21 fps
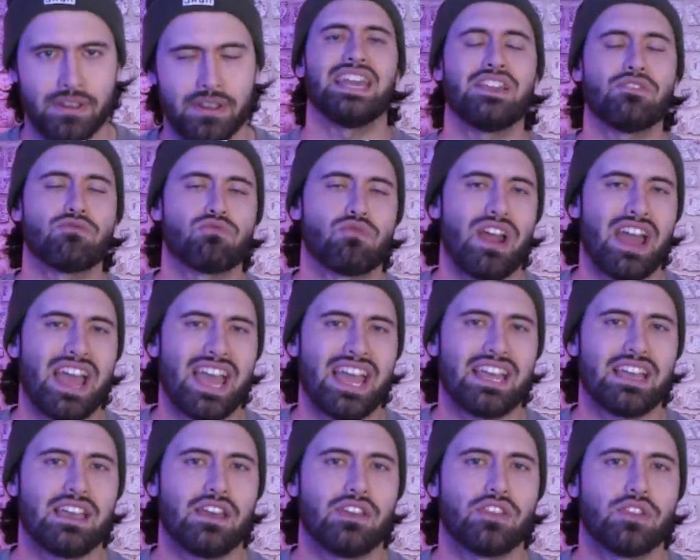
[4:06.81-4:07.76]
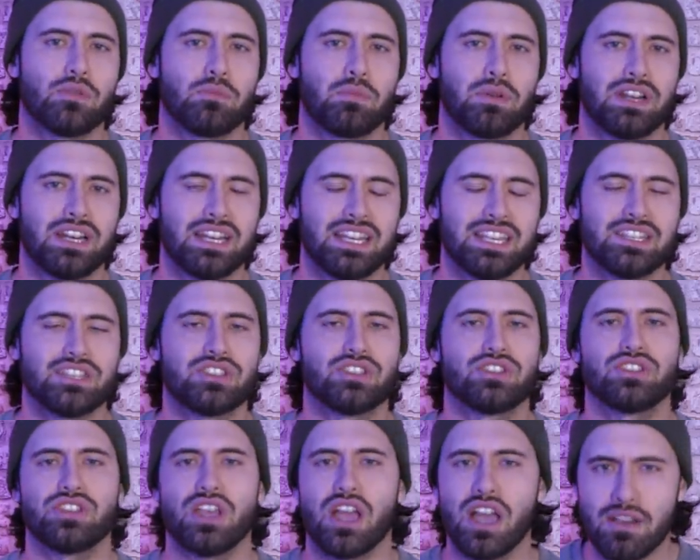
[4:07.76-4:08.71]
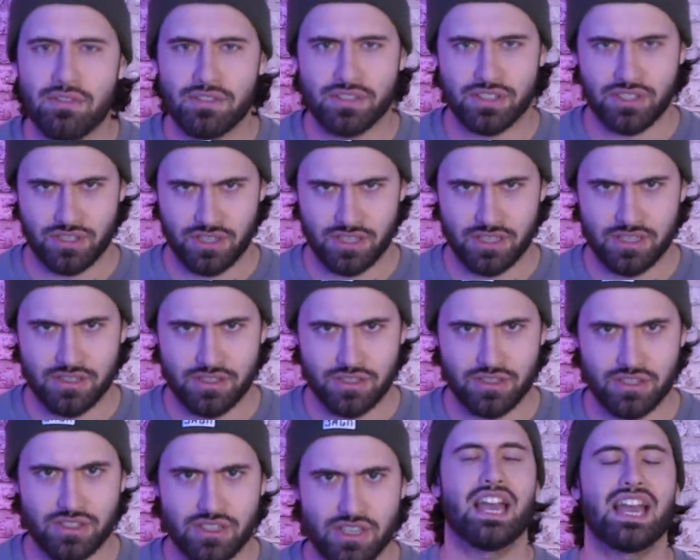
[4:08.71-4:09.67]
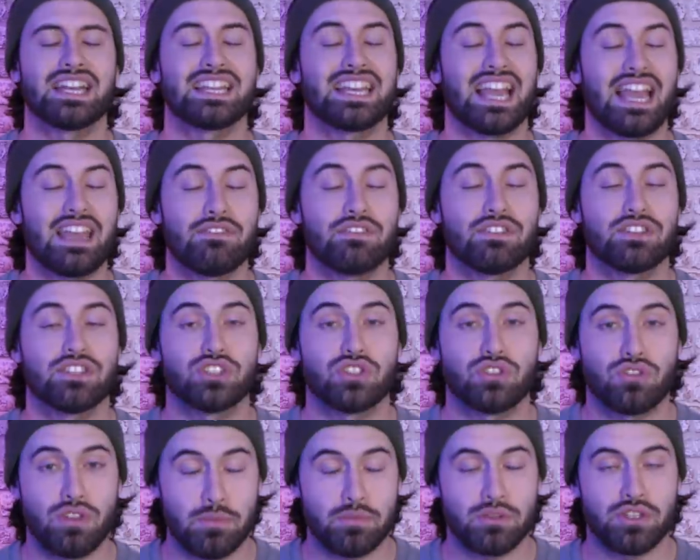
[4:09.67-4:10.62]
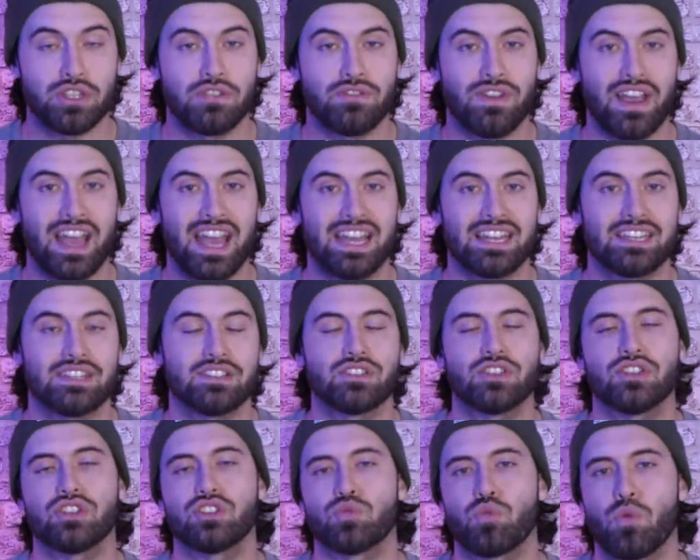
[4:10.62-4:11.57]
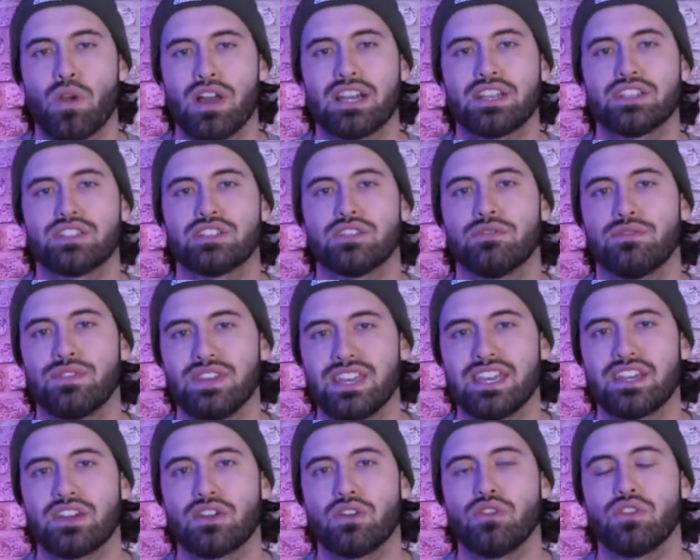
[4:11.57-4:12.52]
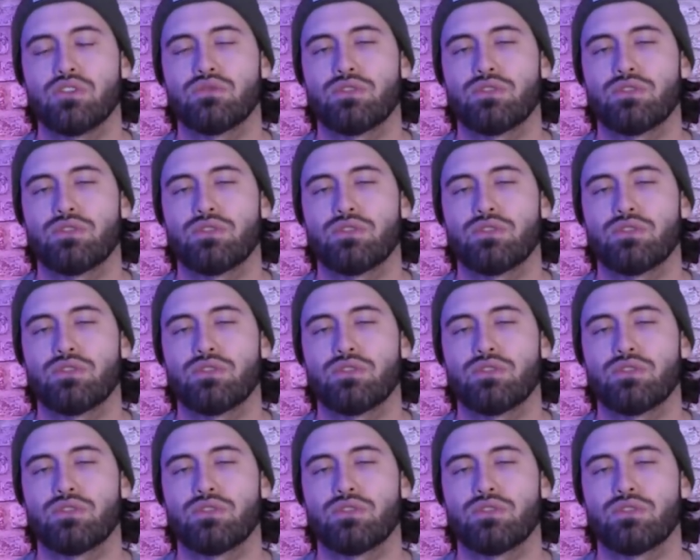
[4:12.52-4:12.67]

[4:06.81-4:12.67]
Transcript: He rang the police services and gave a description of Anders as well as the vehicle,